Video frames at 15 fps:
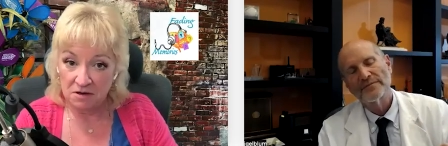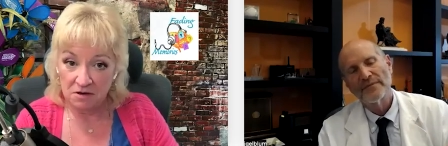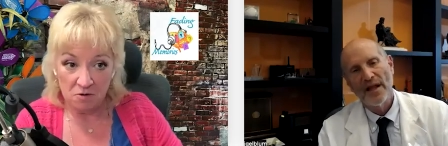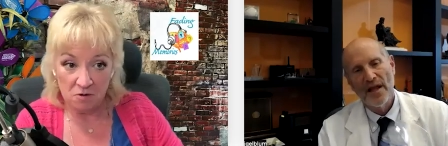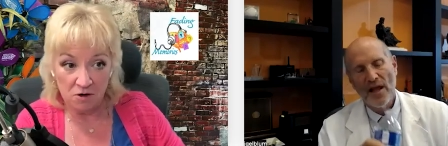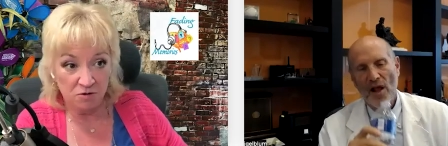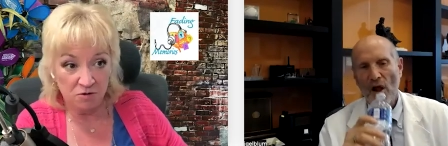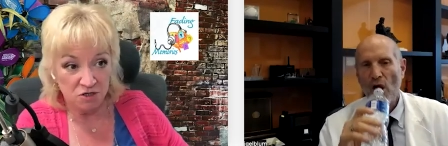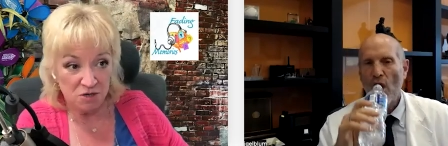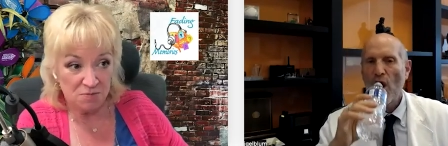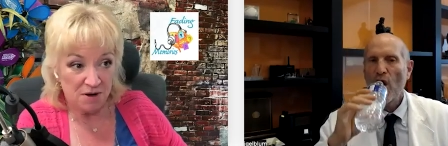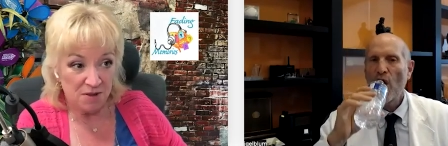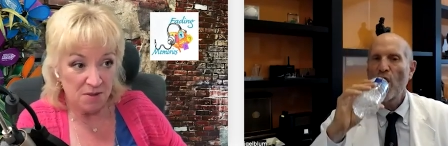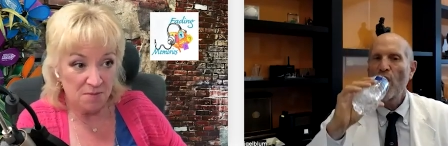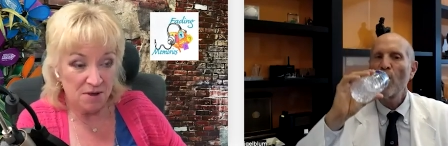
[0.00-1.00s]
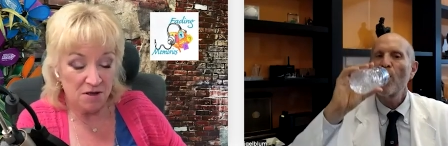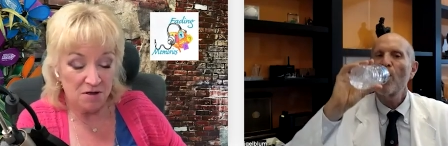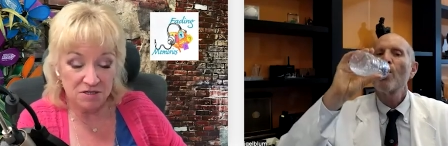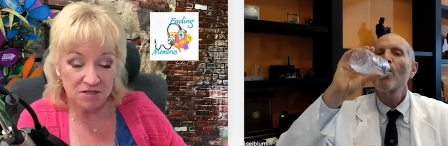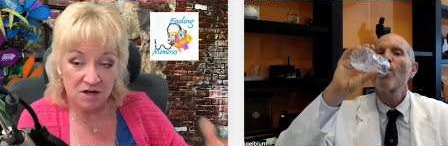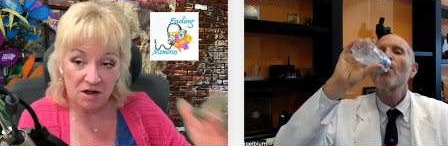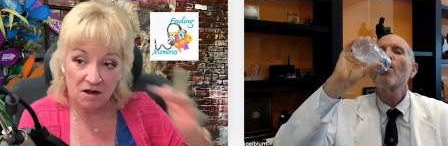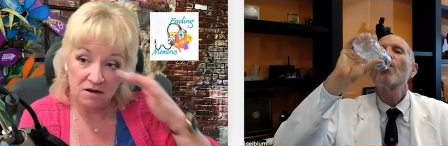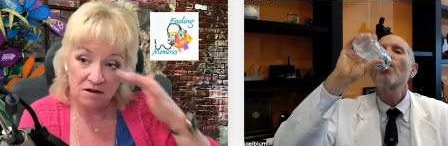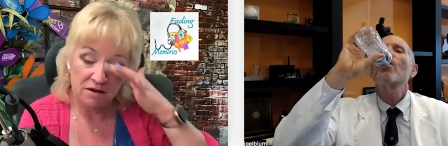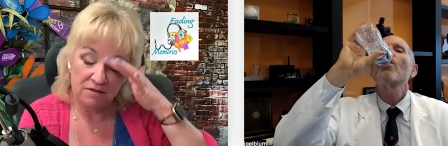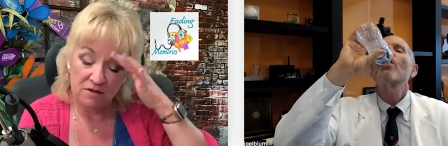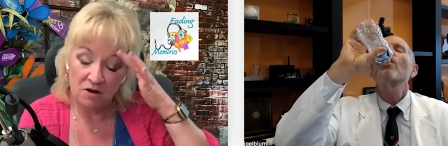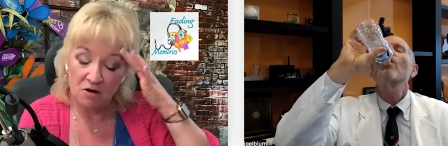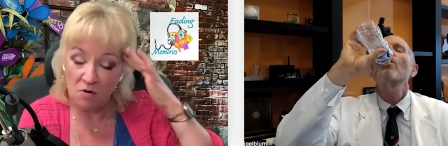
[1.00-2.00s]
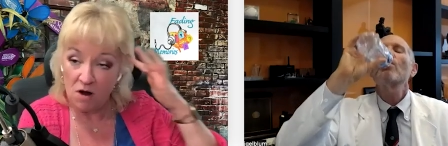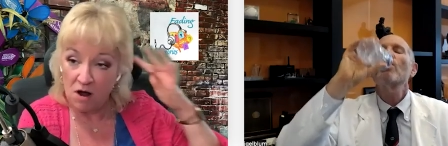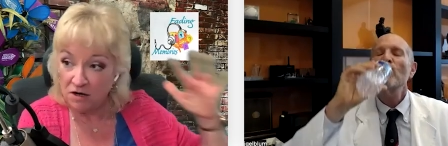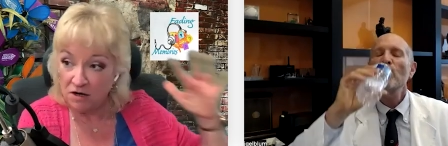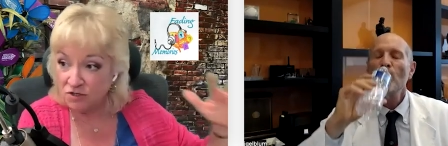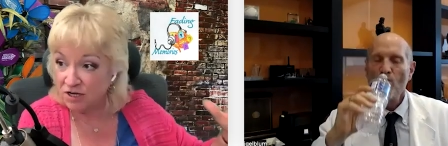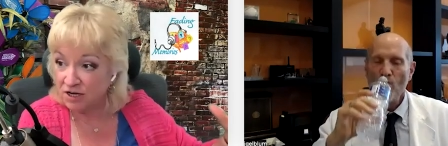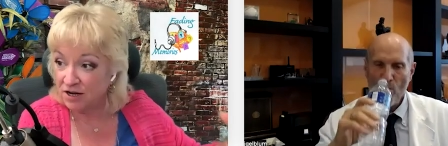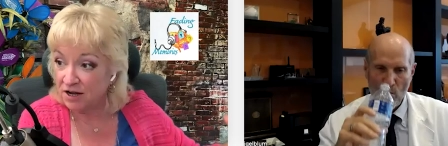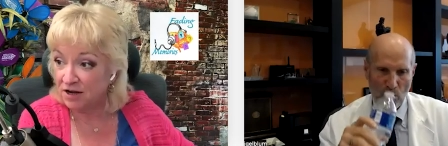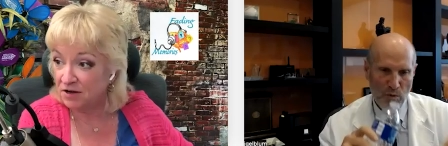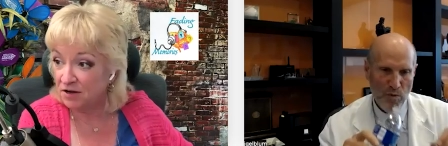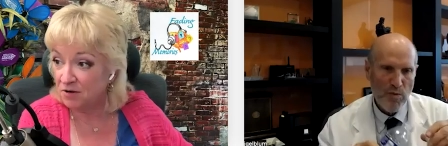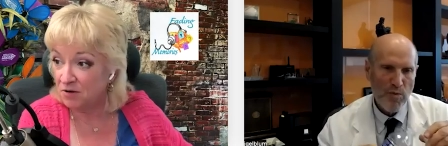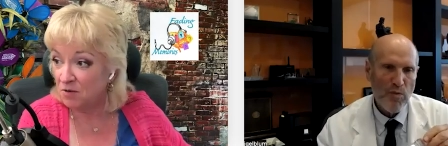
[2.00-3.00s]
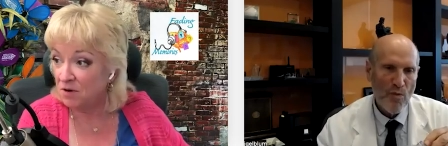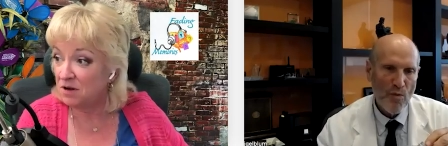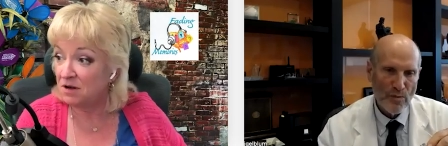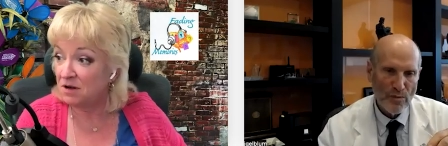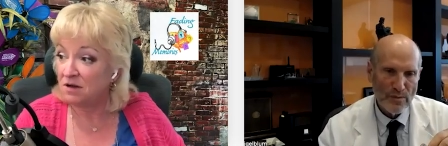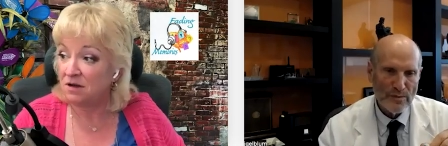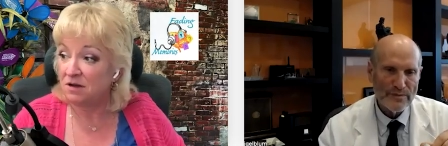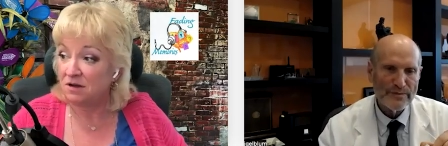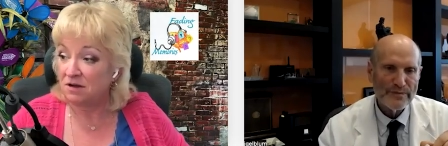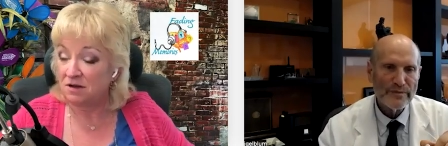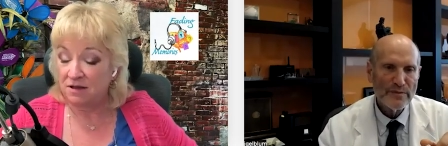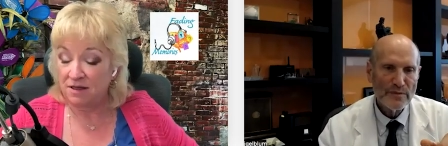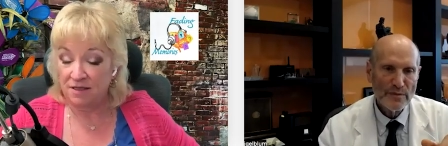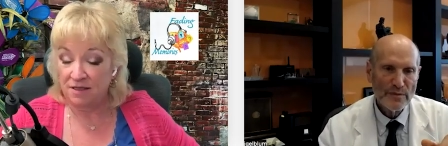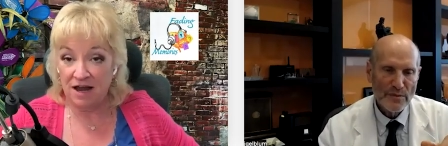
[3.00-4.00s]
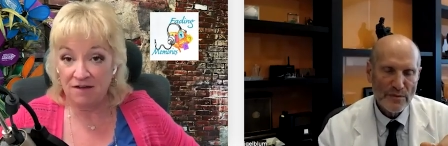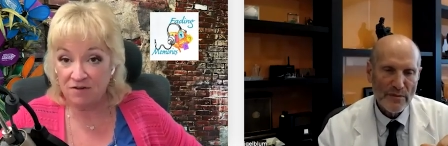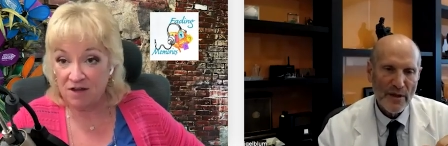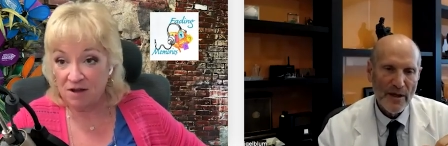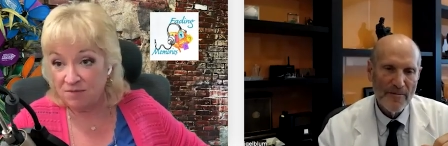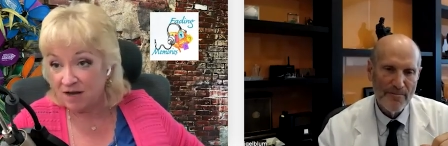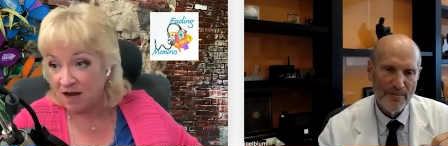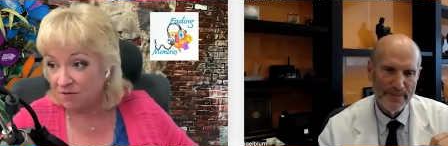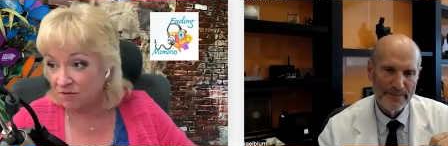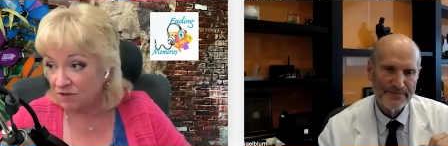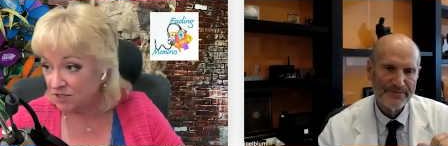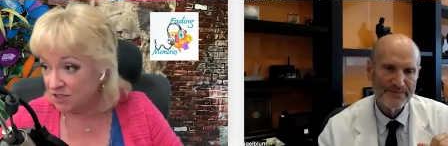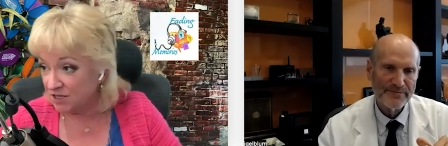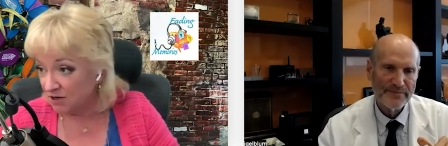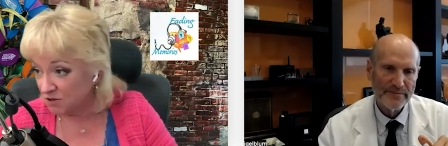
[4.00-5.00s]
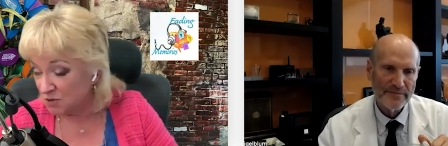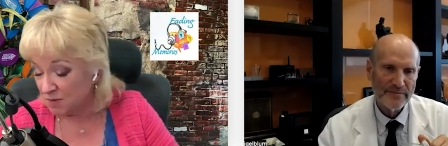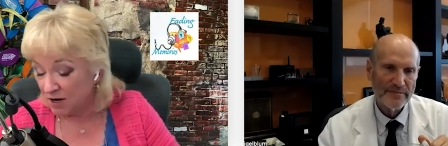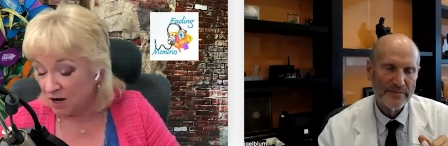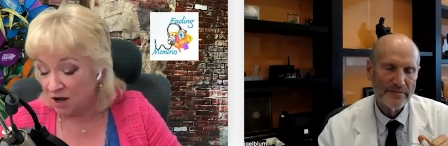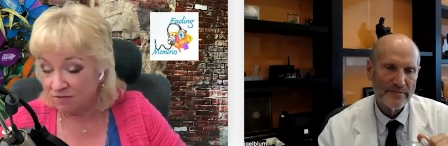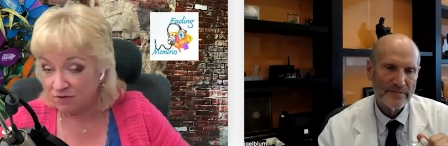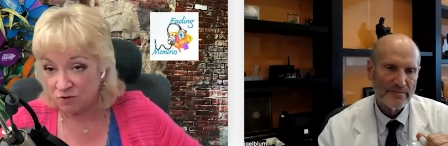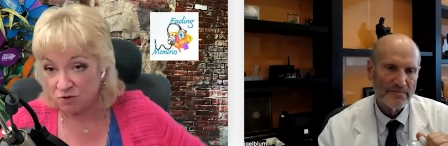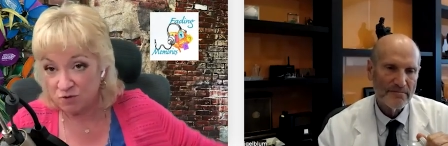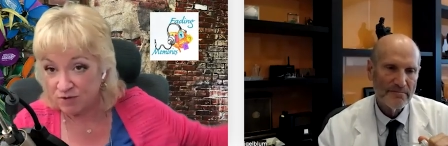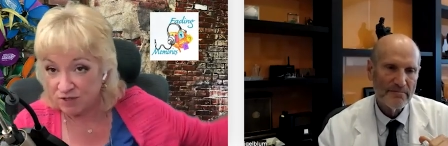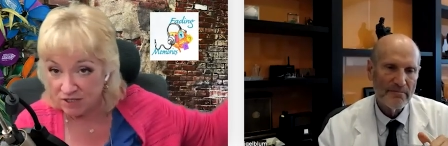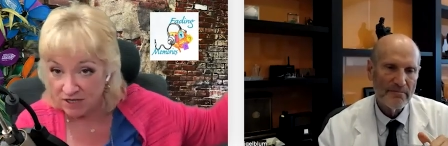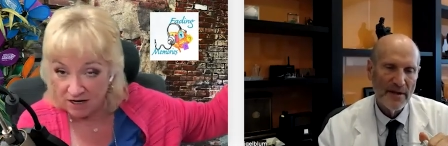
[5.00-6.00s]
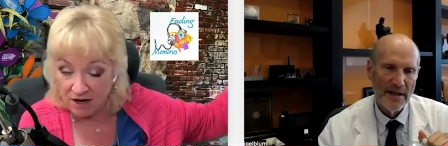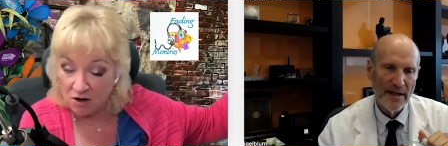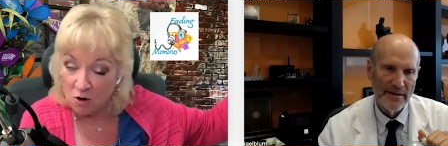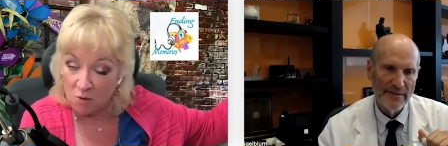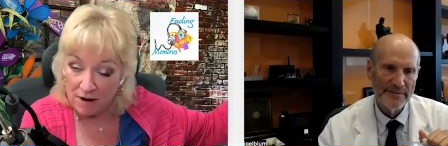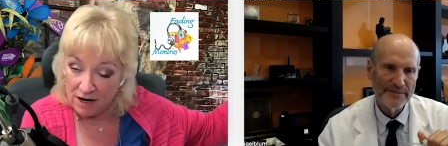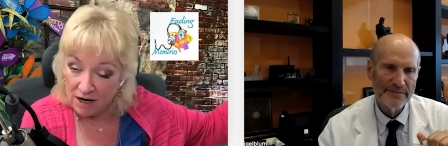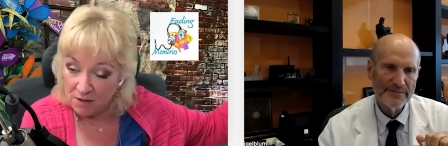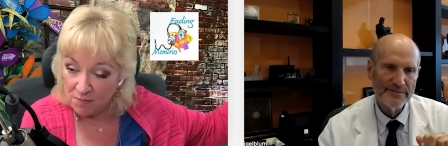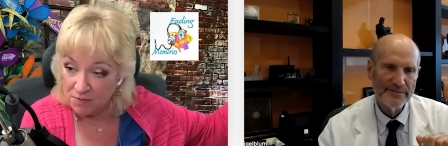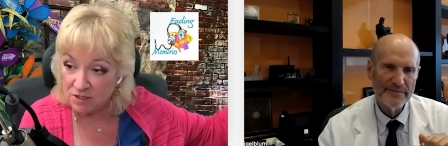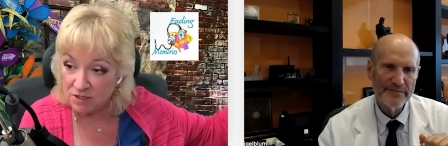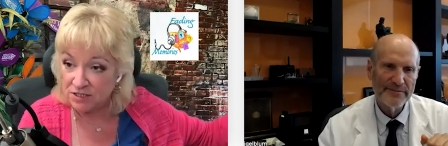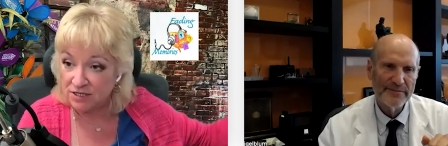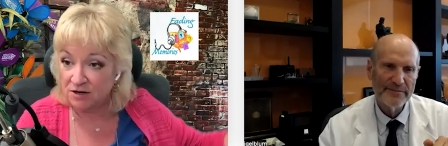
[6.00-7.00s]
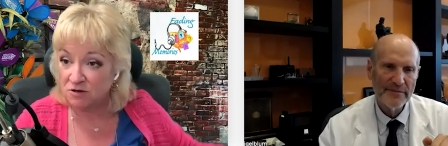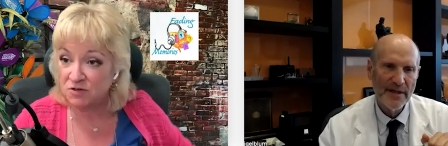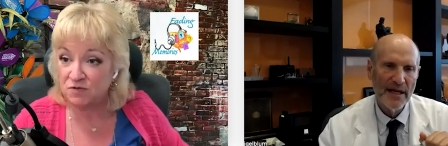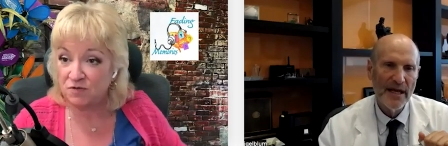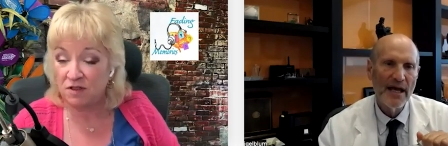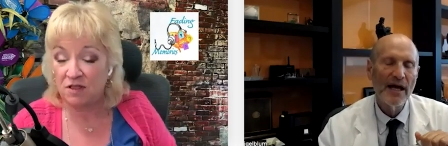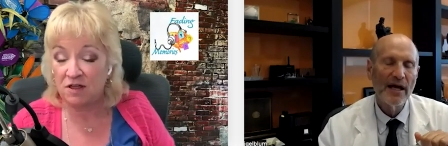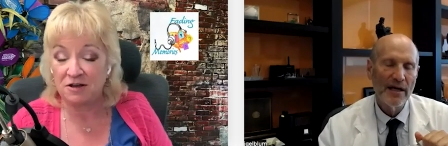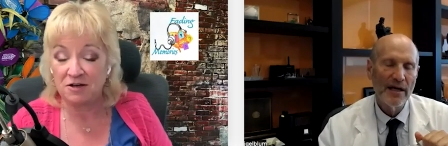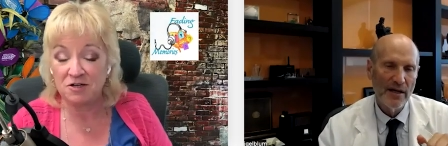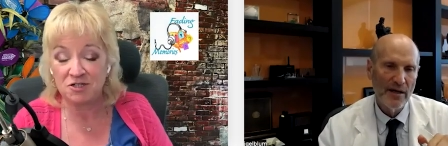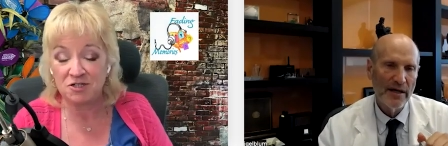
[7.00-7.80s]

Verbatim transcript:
Speaker 1: Or you jump on the Peloton in the garage like I do. And then I have to come down the stairs to my office, which means I got to go back up the stairs for lunch.